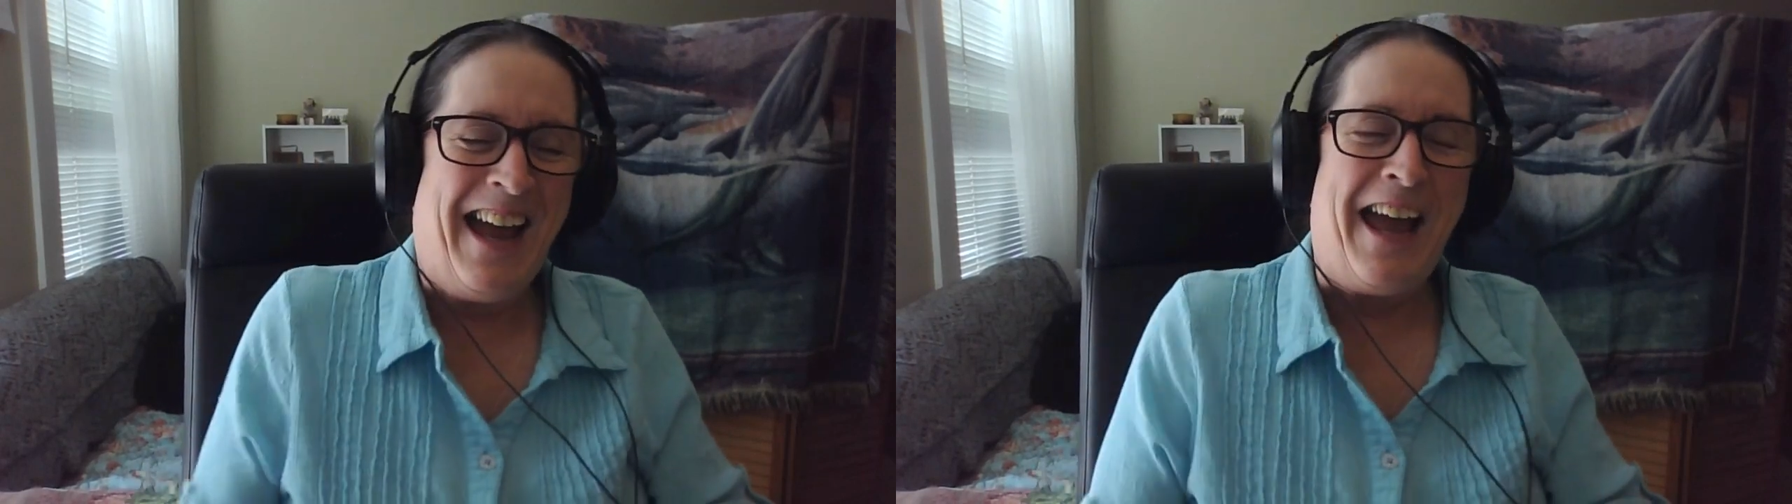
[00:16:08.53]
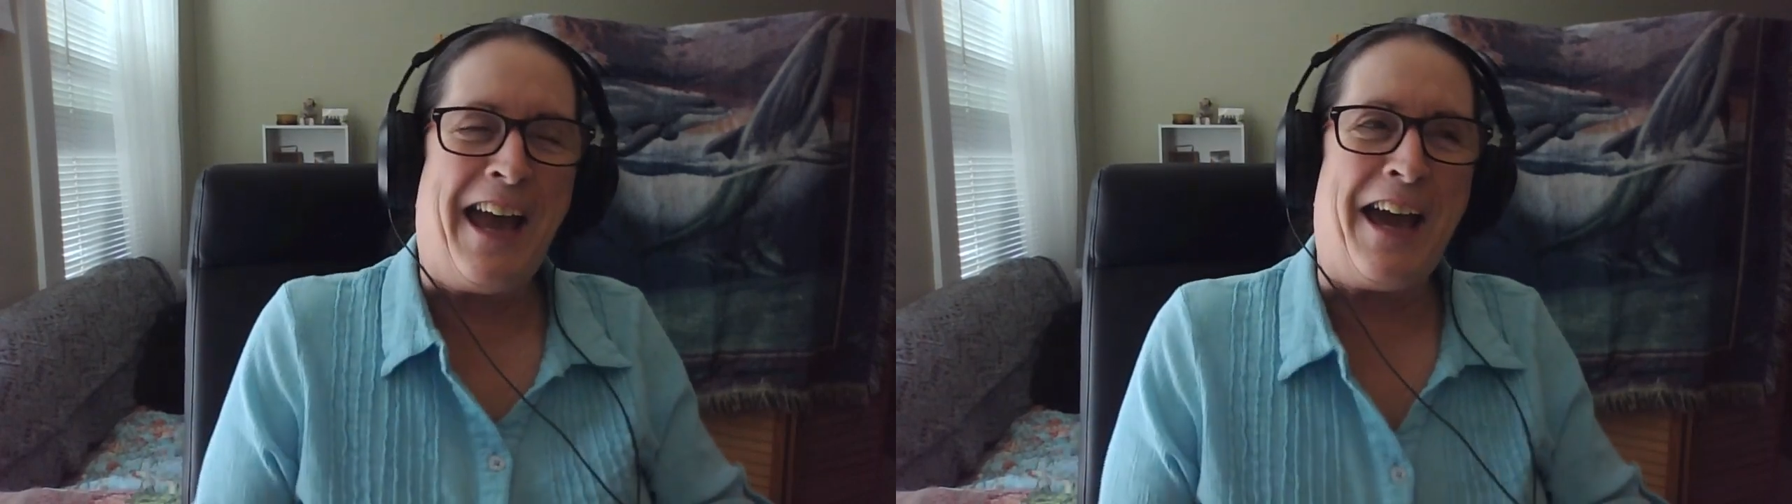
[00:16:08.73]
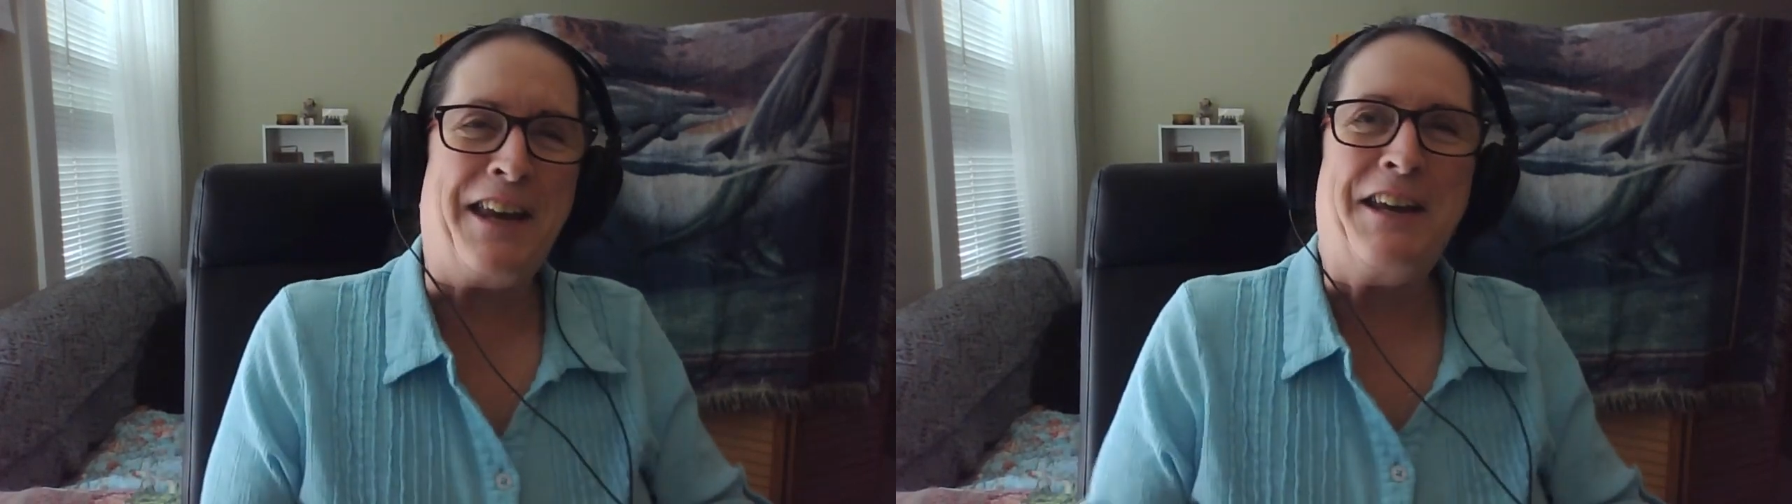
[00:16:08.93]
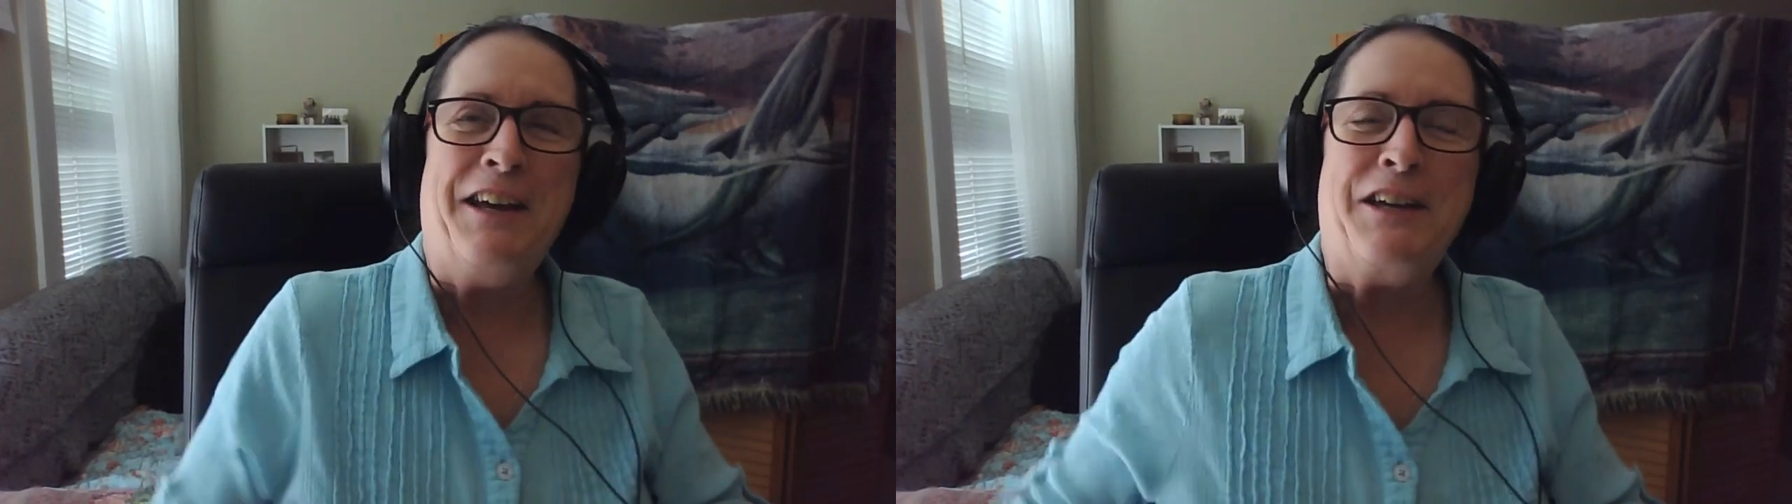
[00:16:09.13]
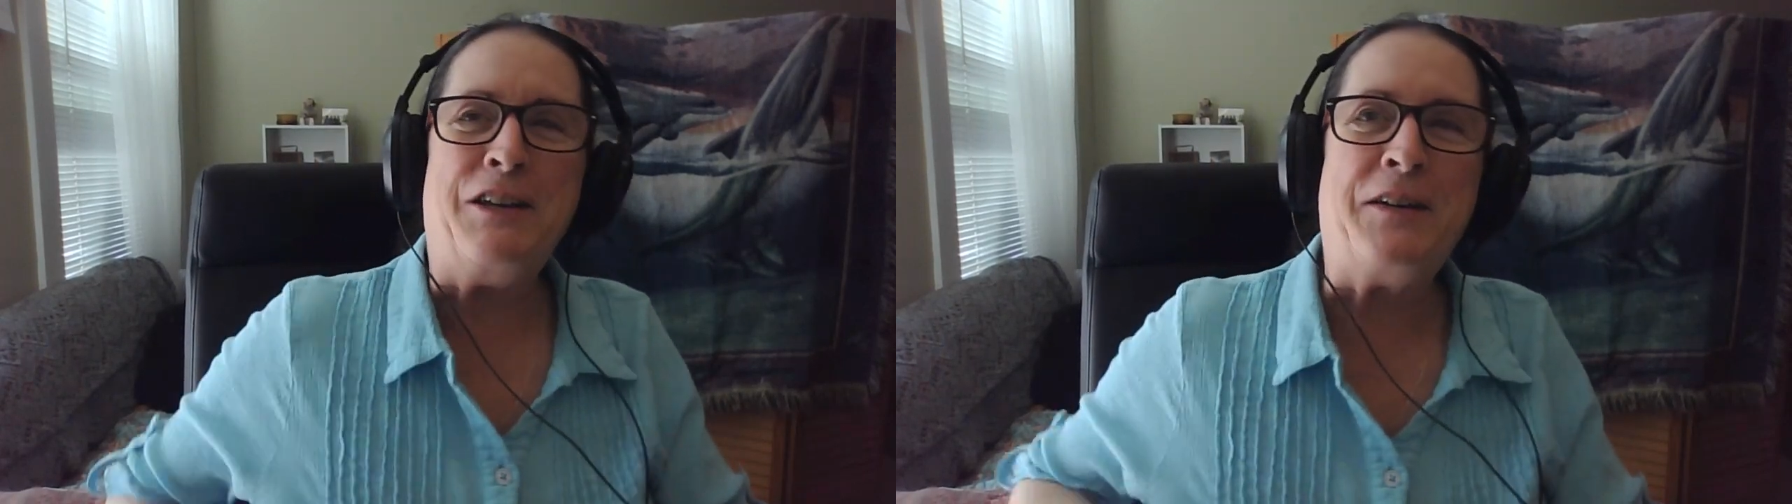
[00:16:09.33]
And,
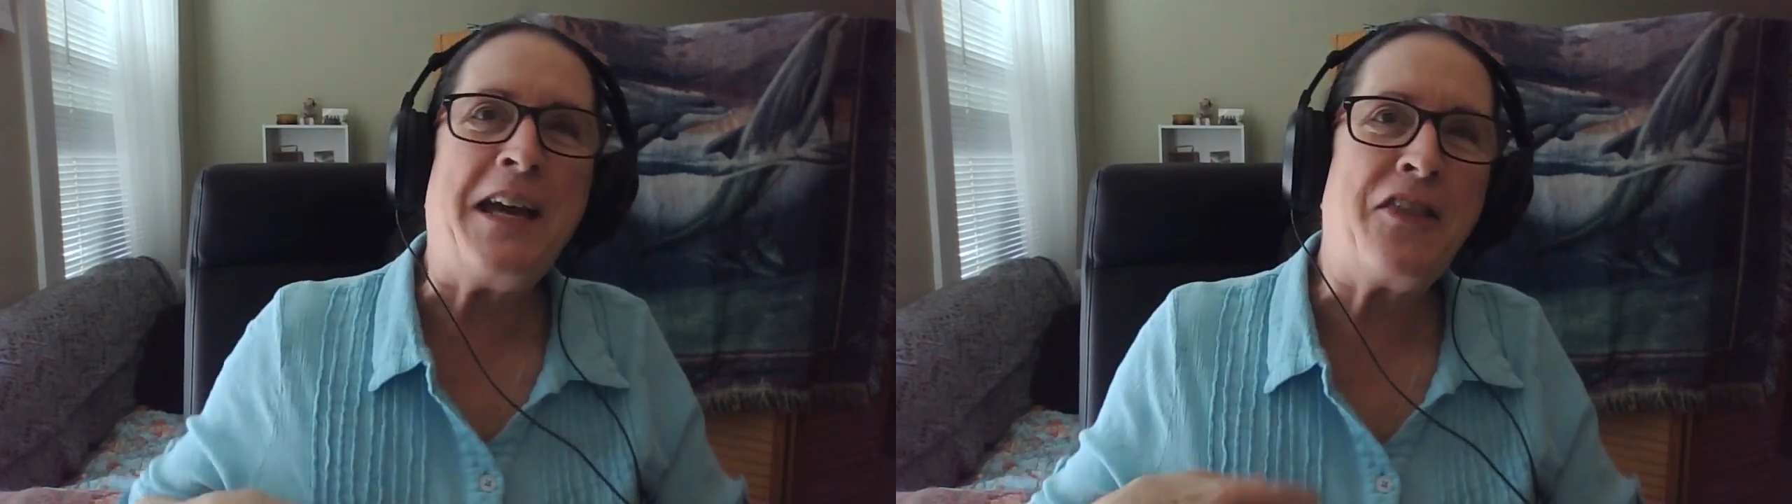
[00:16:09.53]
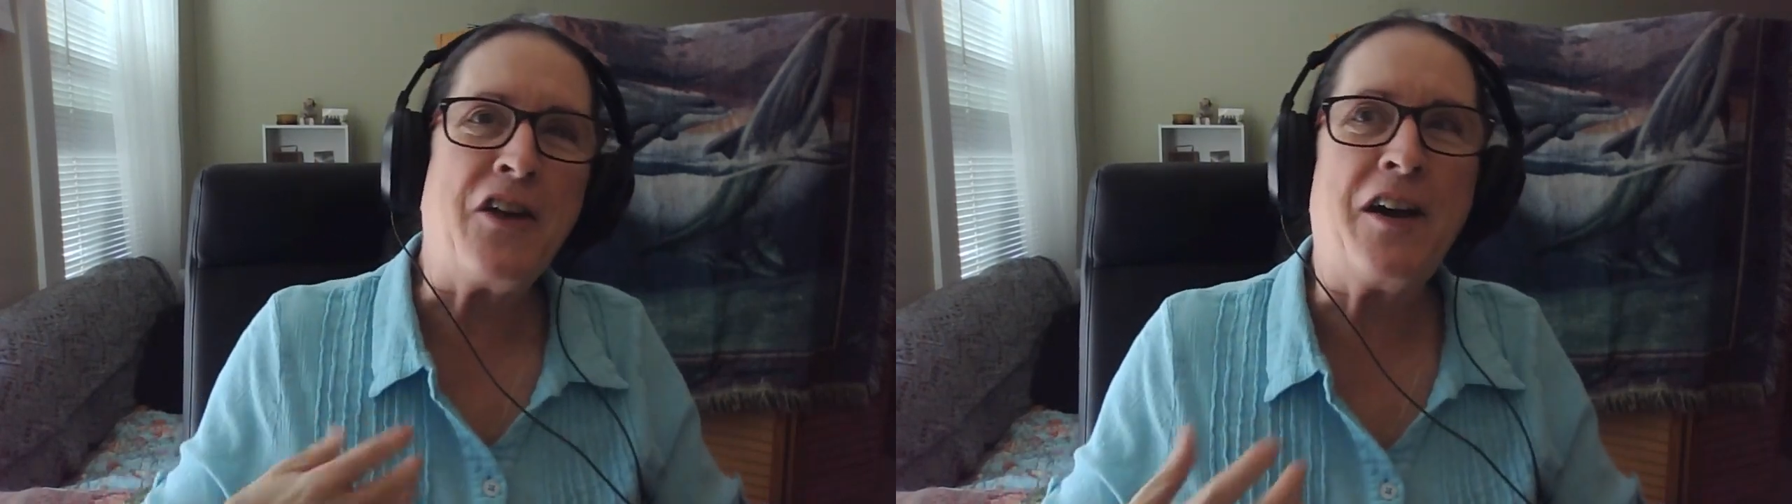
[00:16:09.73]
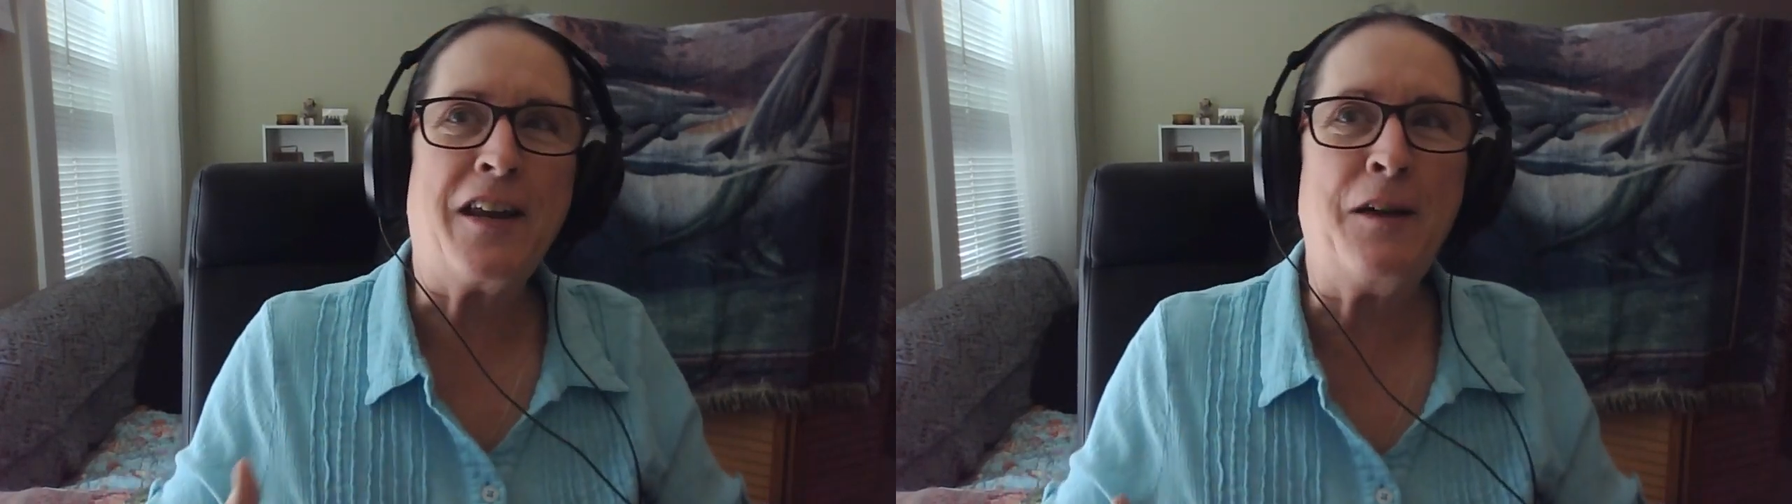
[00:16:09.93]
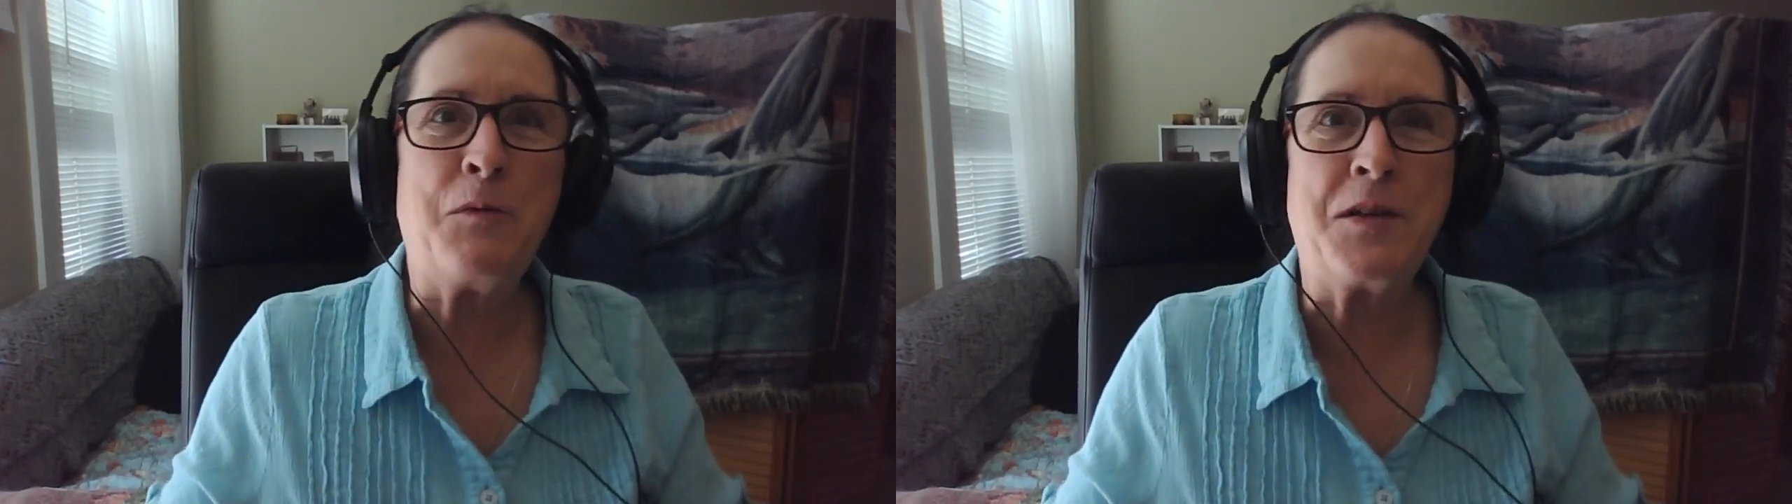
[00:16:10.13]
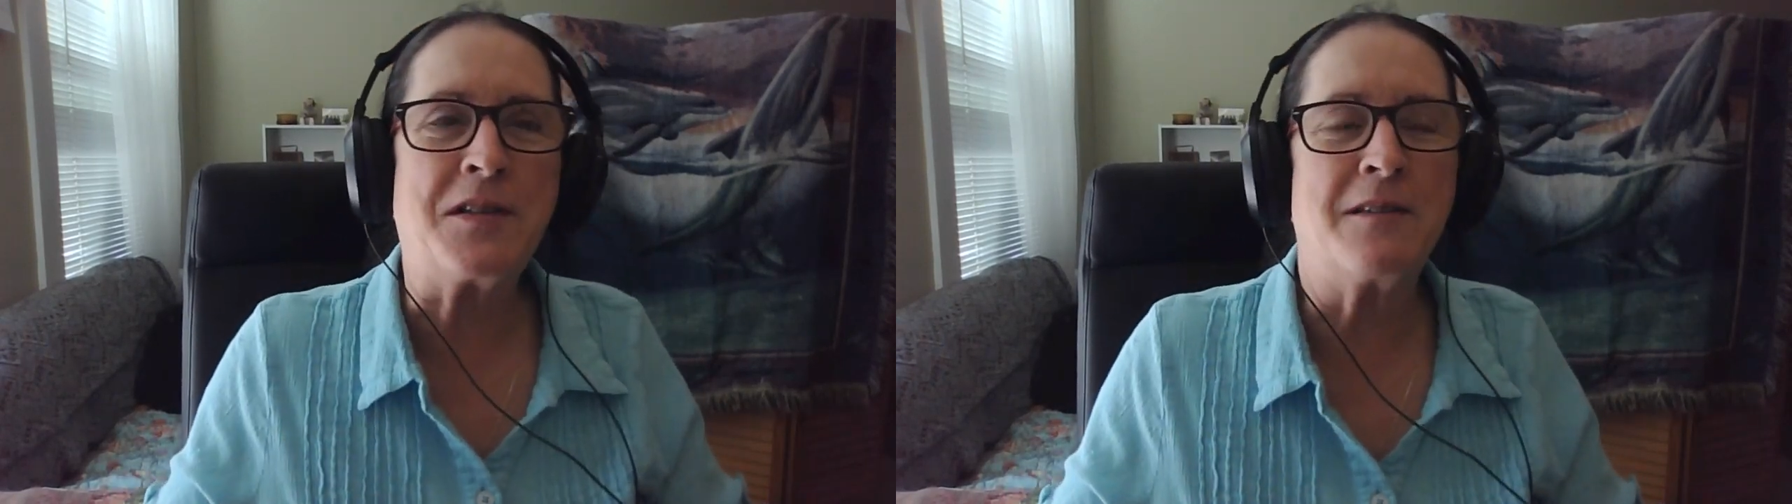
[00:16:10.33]
he thought he
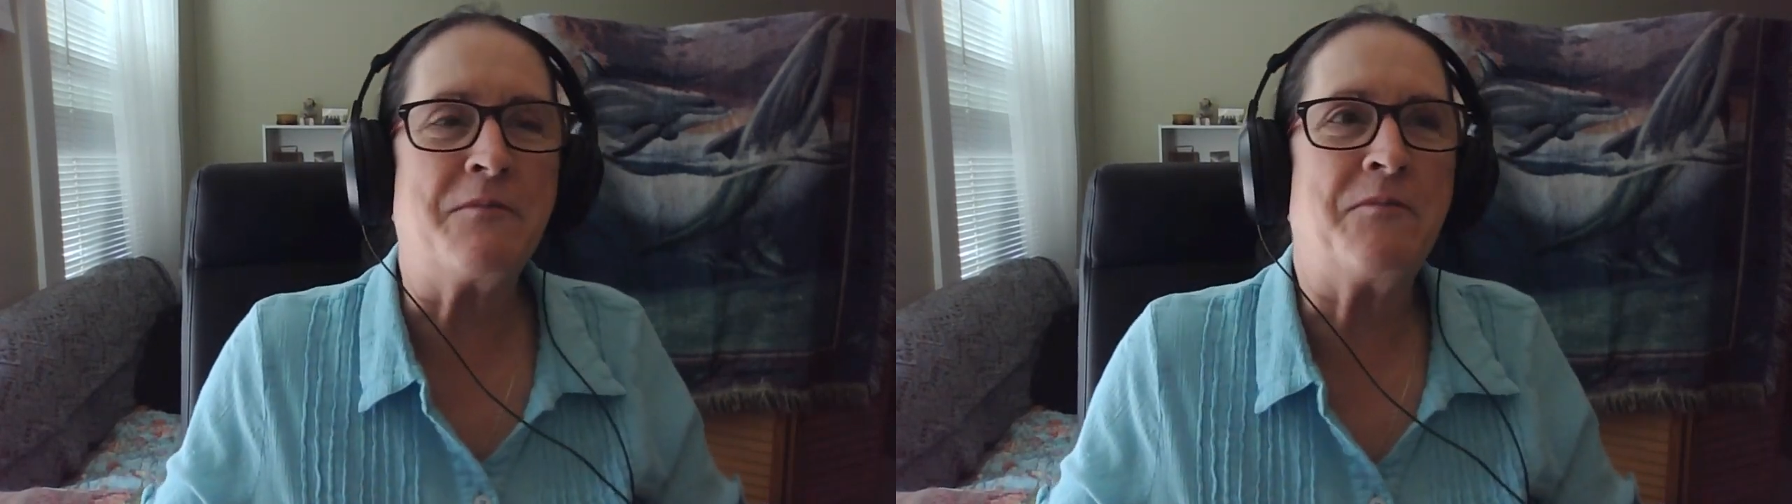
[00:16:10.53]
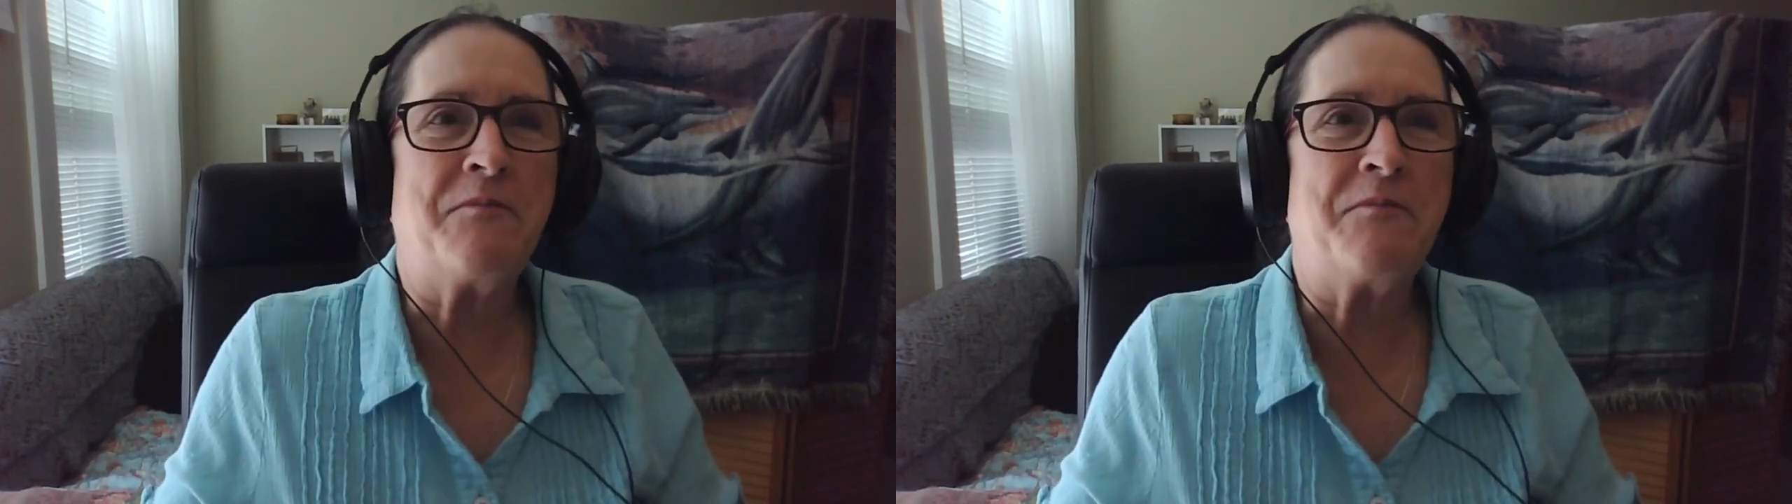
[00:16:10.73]
was,